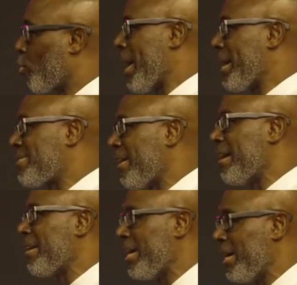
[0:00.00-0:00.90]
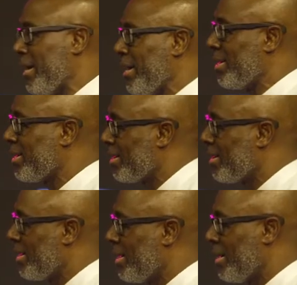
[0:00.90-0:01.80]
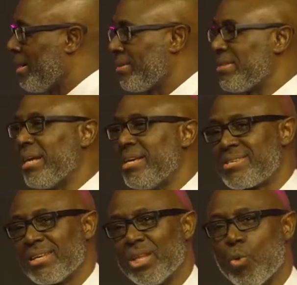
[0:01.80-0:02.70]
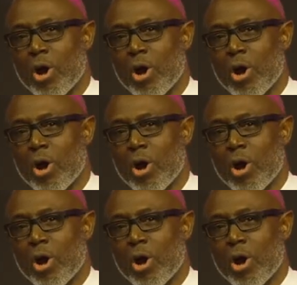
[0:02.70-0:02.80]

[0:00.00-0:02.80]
greater than he that is in the